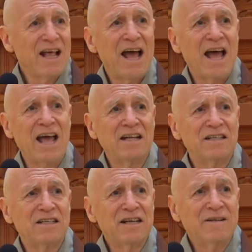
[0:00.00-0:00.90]

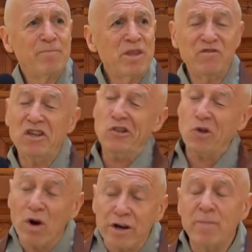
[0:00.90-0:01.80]
And if he
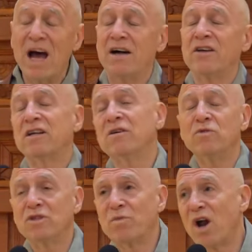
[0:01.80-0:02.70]
thought about it, it
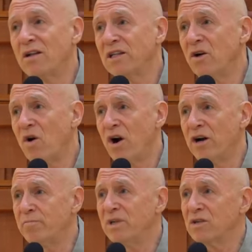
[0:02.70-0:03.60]
was probably
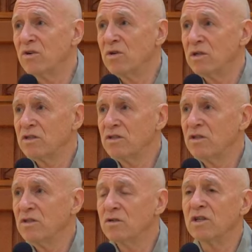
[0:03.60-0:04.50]
hard because,
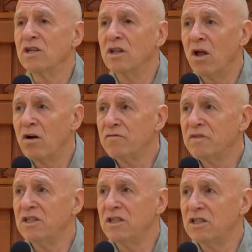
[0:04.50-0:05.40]
you know, he
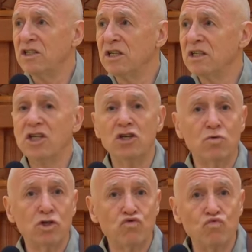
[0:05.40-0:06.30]
loved teaching. He
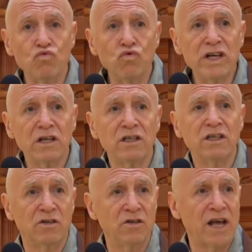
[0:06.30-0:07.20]
was really
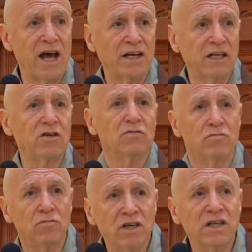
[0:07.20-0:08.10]
good at it,
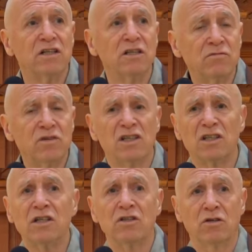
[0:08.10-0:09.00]
really,
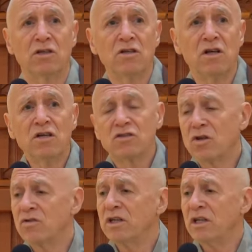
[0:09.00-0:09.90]
really good,
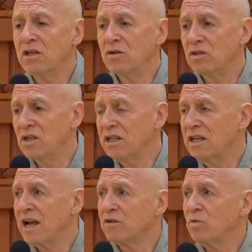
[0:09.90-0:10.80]
so that he could
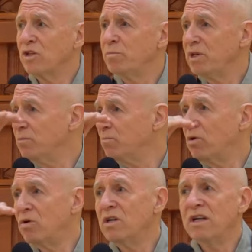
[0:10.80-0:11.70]
connect with
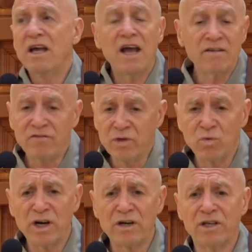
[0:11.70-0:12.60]
people
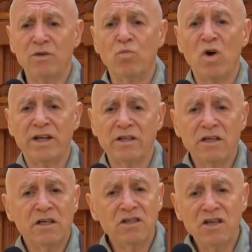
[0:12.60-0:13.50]
everywhere he went,
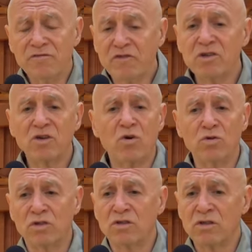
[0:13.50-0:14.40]
different
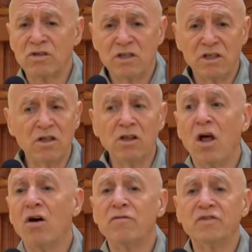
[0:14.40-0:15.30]
cultures. He
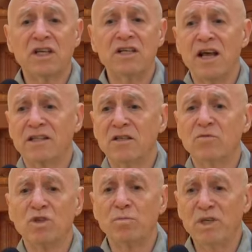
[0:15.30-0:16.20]
loved connecting
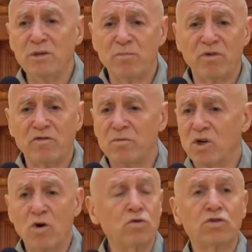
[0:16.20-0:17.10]
with people from
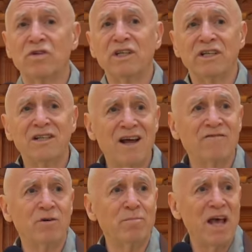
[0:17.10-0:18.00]
culture he had
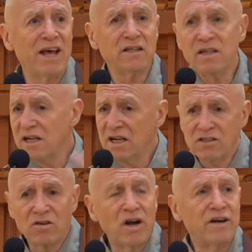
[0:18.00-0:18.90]
never met
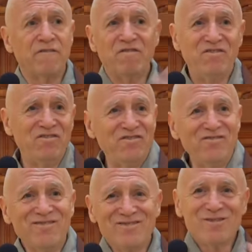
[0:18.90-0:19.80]
and try to,
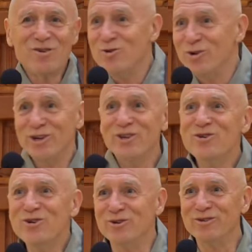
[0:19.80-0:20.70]
who are
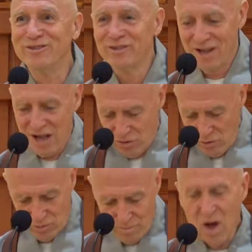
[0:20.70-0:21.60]
you? And
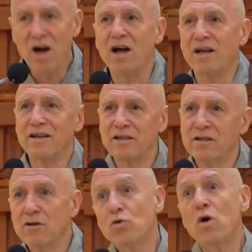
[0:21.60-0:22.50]
who am I?
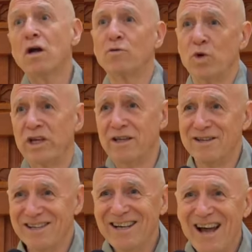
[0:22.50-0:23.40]
Who are we?
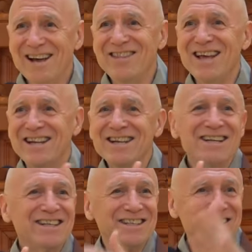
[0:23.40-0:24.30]
And
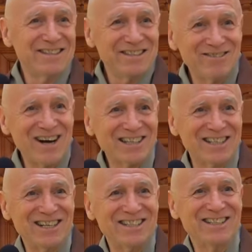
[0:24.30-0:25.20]
then
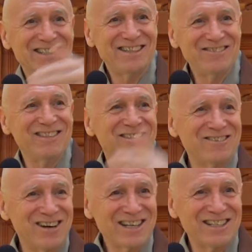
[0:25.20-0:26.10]
direction, giving
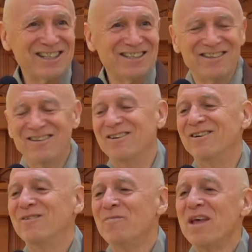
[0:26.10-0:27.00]
direction, you
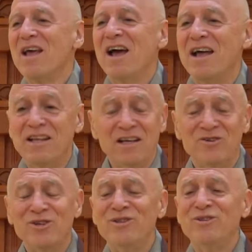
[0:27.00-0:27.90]
know? And then he
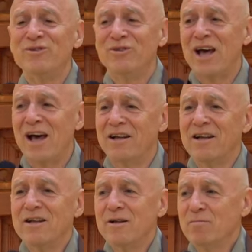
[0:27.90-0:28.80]
couldn't do that.
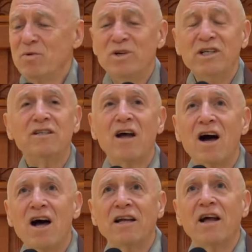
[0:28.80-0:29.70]
But when he
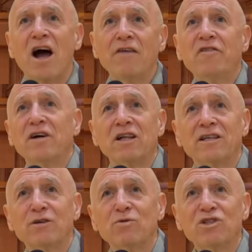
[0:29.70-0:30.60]
died, I felt
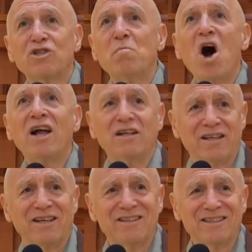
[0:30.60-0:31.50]
like he was smiling.